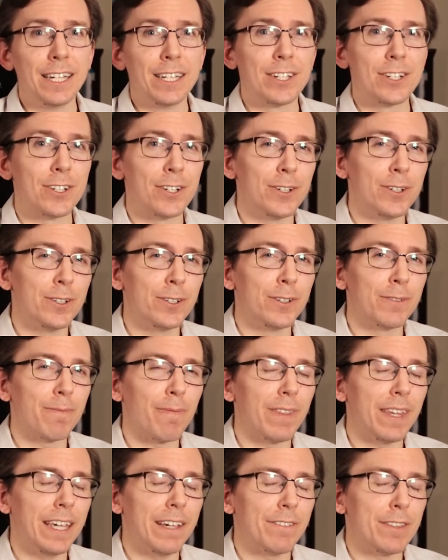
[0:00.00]
So
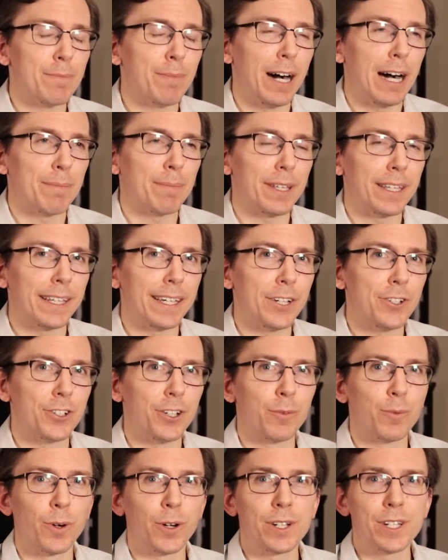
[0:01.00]
if the
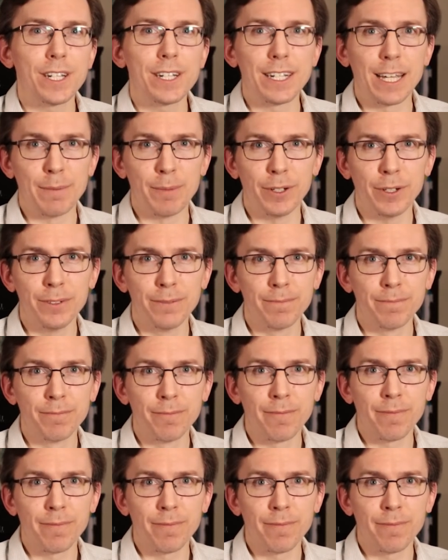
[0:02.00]
population were to double,